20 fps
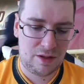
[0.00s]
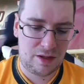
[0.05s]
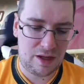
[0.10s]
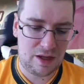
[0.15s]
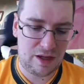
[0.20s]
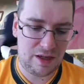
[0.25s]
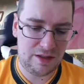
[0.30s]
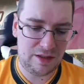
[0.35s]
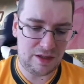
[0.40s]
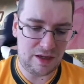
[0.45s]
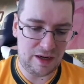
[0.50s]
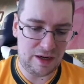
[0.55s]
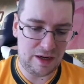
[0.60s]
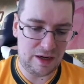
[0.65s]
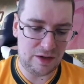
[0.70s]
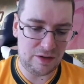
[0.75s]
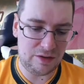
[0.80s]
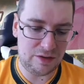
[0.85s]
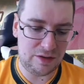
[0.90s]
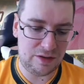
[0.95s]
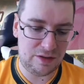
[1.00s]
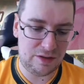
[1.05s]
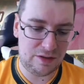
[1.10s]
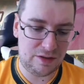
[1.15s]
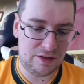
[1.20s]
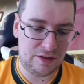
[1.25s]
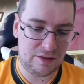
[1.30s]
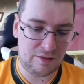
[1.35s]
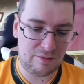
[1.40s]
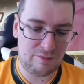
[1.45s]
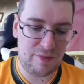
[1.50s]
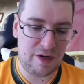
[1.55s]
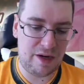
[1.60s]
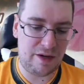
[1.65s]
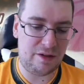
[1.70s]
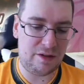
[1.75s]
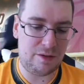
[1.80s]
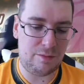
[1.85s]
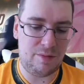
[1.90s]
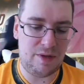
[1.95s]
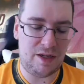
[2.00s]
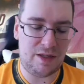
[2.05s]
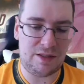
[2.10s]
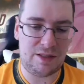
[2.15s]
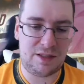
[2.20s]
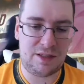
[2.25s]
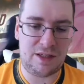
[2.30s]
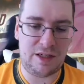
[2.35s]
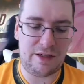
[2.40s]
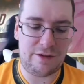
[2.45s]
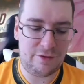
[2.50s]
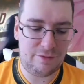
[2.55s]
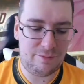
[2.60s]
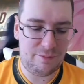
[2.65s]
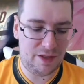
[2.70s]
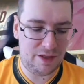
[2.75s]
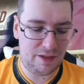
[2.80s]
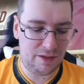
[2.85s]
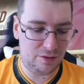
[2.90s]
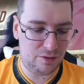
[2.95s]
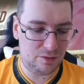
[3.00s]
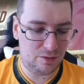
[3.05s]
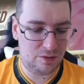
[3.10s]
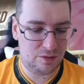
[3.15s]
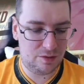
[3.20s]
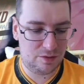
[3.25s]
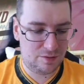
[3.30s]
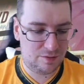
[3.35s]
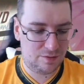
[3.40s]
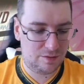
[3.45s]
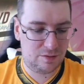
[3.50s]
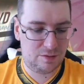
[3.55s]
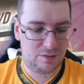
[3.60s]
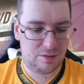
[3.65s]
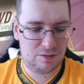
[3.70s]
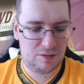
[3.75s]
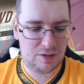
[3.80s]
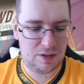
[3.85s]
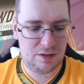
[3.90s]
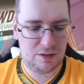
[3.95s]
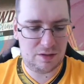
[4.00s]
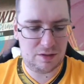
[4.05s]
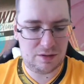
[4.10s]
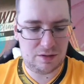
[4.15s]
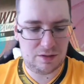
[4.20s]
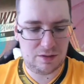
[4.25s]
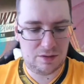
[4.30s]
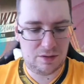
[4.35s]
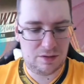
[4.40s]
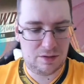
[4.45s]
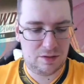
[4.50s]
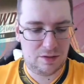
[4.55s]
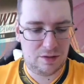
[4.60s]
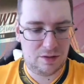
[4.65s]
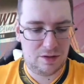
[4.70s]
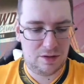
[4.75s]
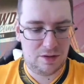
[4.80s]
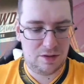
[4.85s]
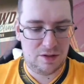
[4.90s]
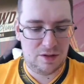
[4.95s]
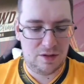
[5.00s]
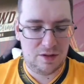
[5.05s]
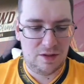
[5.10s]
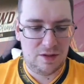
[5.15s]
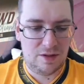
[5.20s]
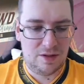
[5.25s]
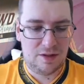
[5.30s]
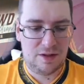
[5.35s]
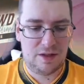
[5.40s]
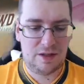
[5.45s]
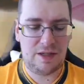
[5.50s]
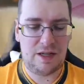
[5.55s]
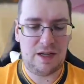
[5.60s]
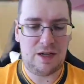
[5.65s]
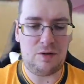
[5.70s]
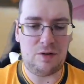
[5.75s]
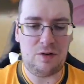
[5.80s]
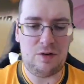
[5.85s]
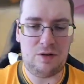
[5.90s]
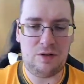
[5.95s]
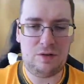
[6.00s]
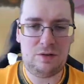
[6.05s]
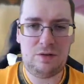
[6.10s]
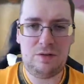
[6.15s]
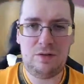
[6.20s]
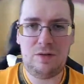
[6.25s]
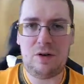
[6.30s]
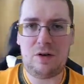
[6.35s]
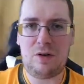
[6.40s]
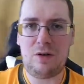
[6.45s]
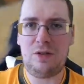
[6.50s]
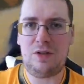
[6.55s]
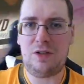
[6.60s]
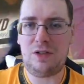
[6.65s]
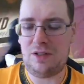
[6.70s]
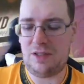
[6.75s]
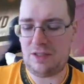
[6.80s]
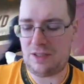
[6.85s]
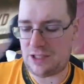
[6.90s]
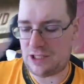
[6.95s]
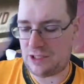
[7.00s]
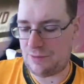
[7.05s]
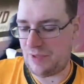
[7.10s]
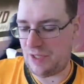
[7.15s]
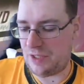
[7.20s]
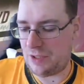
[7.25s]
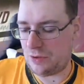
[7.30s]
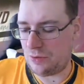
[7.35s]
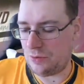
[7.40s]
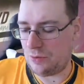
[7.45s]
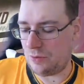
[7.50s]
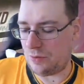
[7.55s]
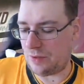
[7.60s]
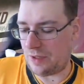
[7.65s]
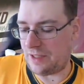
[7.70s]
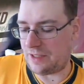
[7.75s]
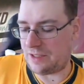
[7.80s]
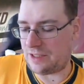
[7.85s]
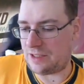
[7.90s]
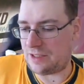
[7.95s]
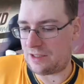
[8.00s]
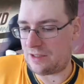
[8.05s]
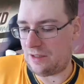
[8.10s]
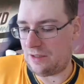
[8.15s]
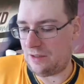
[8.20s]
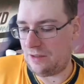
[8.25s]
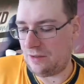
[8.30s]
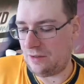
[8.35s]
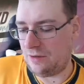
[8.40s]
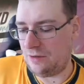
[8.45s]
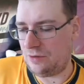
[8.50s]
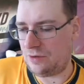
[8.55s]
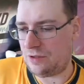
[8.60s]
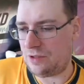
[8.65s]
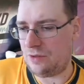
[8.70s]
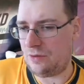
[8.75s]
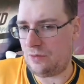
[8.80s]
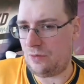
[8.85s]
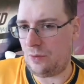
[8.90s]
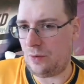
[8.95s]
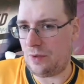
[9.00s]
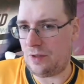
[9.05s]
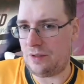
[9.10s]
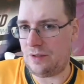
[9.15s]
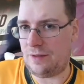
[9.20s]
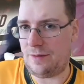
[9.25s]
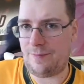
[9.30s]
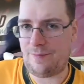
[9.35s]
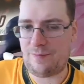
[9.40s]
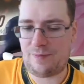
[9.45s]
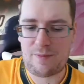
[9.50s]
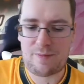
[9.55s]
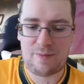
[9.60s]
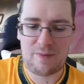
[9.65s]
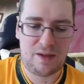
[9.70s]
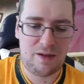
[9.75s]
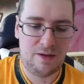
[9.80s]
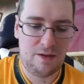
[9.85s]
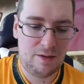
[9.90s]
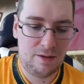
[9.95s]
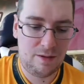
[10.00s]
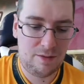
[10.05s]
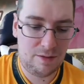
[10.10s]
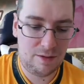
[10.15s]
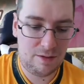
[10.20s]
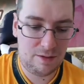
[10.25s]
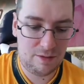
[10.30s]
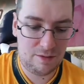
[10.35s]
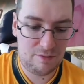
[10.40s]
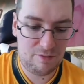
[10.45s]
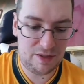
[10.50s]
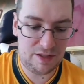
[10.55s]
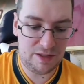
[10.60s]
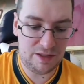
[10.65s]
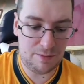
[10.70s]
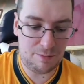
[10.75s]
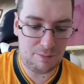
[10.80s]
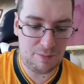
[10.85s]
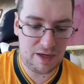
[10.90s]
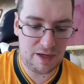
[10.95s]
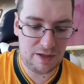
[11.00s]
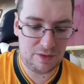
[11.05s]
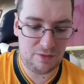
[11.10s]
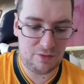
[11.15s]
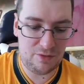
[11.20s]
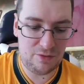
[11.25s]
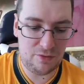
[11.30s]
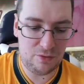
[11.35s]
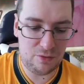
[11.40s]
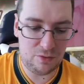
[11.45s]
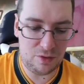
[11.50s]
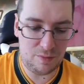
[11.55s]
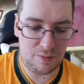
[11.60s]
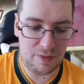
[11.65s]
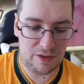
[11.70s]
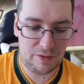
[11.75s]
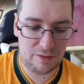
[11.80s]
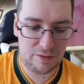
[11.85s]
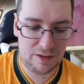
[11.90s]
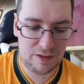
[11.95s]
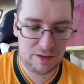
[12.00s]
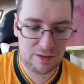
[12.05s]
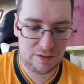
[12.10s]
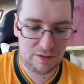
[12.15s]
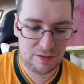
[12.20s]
and our man of the match, Gareth Bale. Okay, and now onto this special exclusive one, which is a pack of 4 apparently.